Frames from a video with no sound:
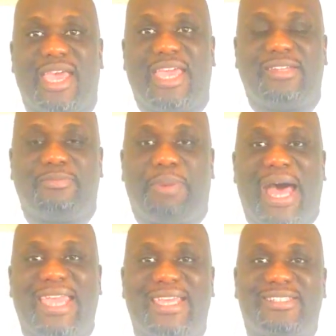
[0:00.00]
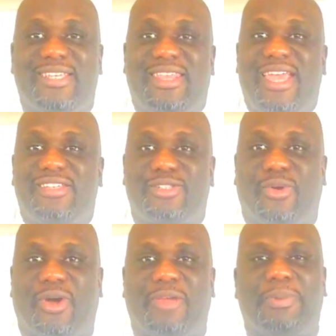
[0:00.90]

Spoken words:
and buy into their story.